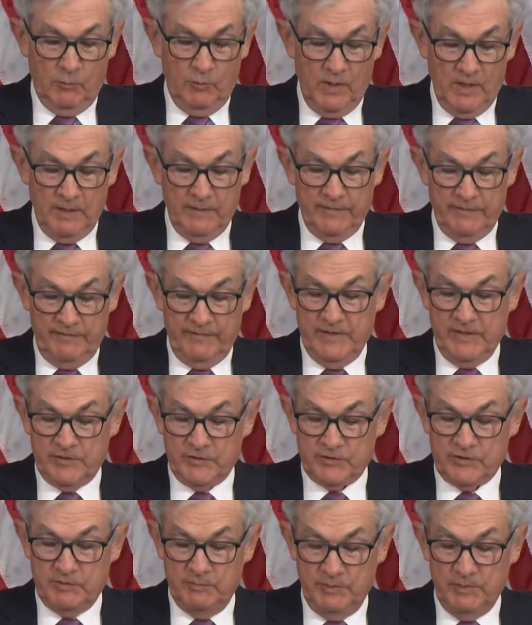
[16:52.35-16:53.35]
While the
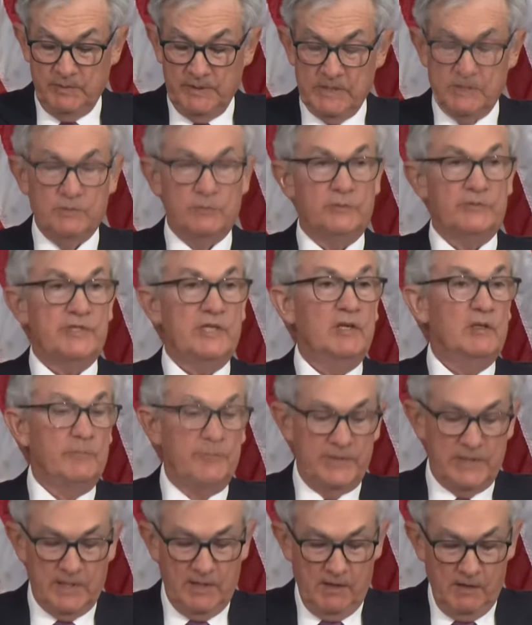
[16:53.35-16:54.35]
financial stability tools
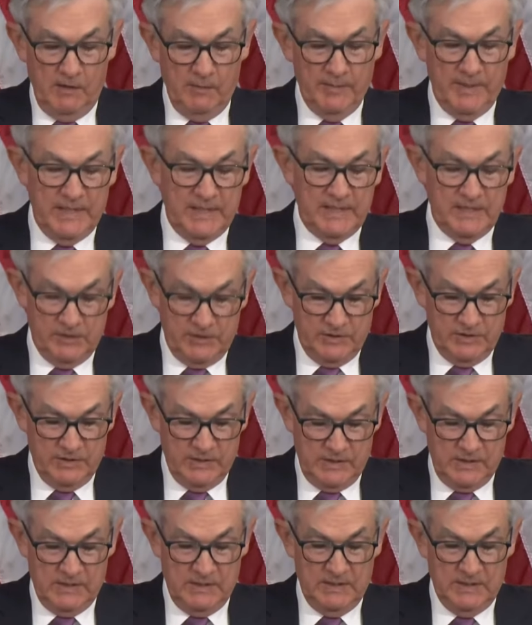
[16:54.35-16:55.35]
help to calm
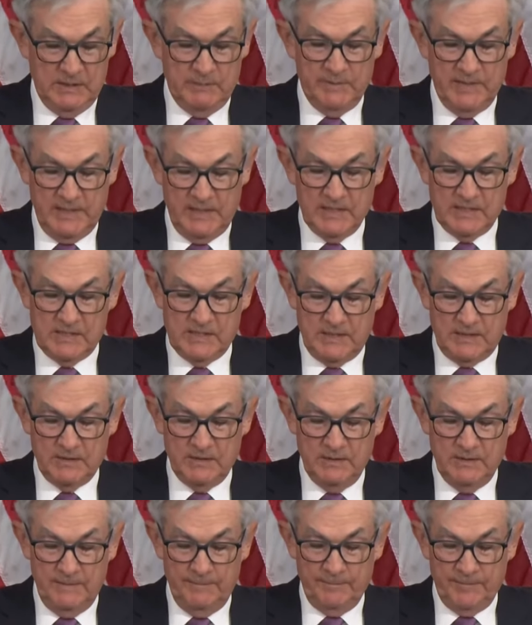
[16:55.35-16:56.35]
conditions in the banking
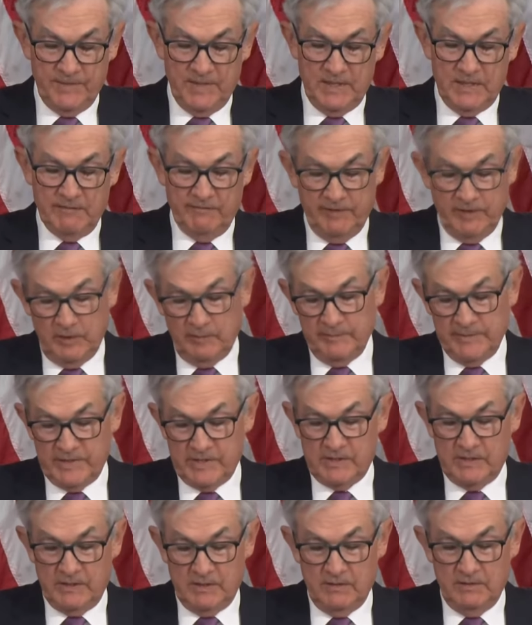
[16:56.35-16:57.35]
sector,
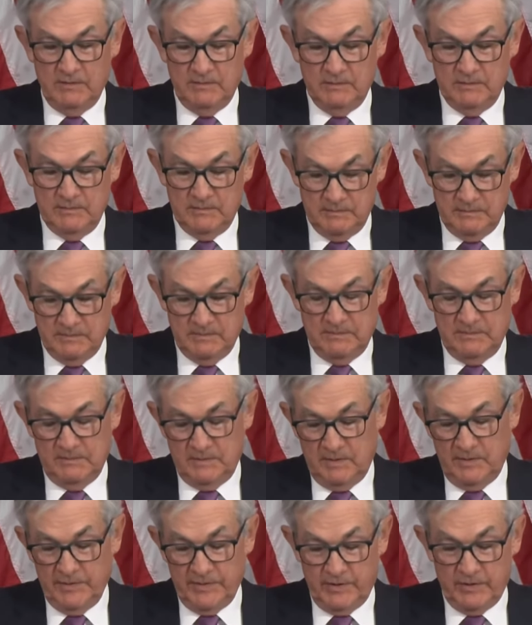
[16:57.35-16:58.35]
developments there,
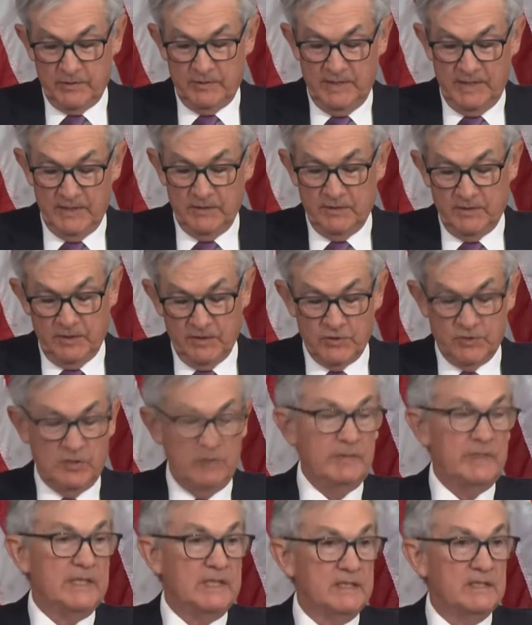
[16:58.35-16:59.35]
on the other hand, are
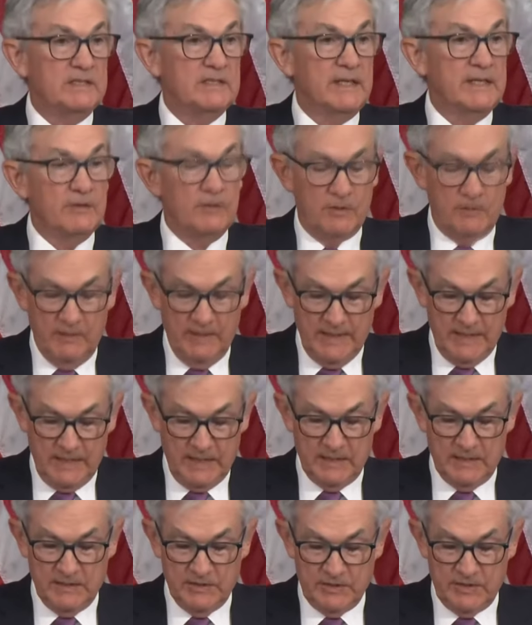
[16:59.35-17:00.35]
contributing to tighter
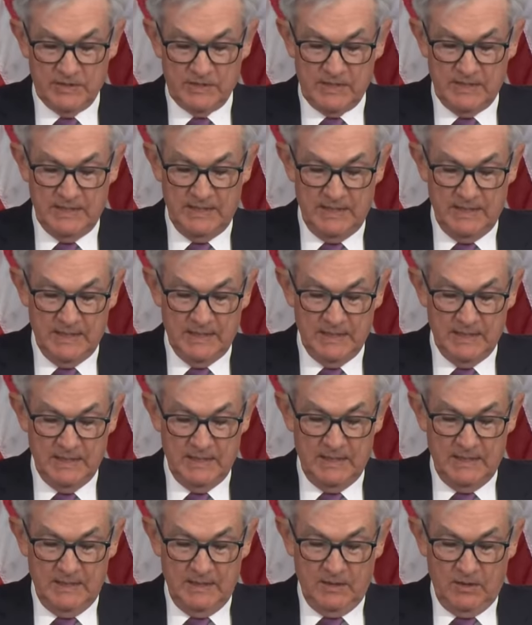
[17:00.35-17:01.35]
credit conditions and
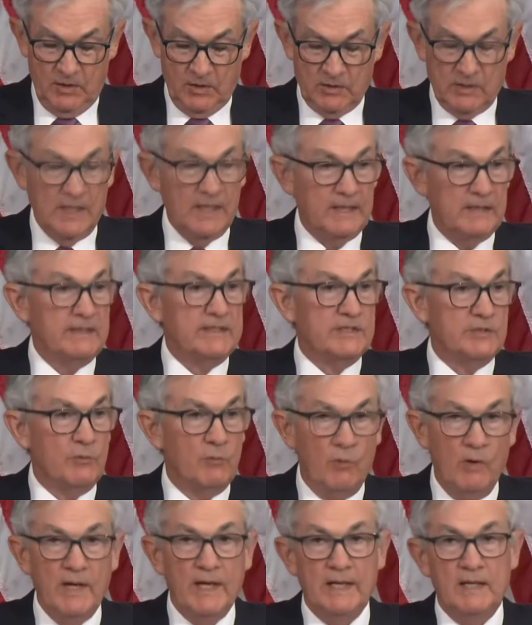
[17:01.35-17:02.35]
are likely to
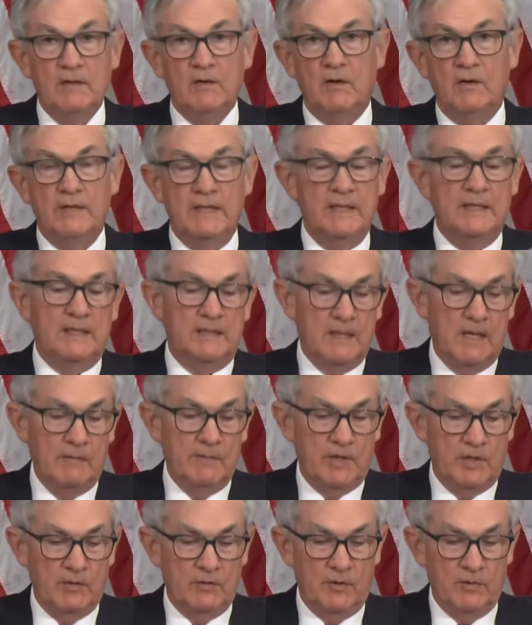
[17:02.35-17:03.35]
weigh on
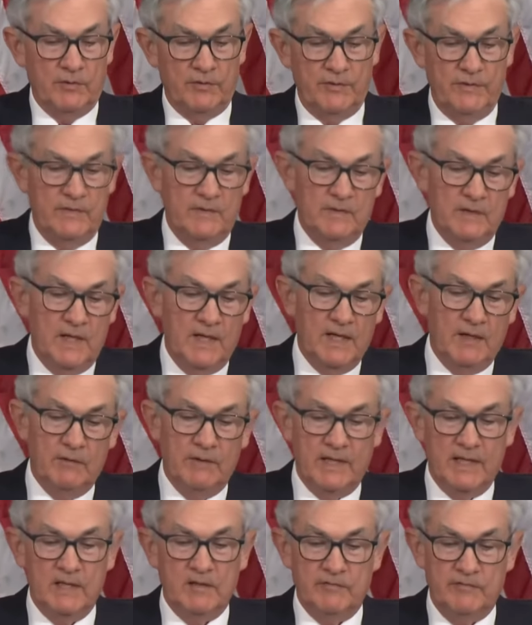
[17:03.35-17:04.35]
economic growth,
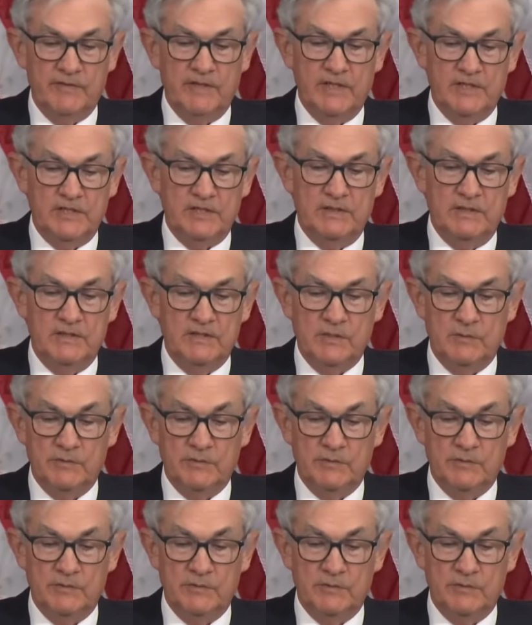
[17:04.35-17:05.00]
hiring, and inflation.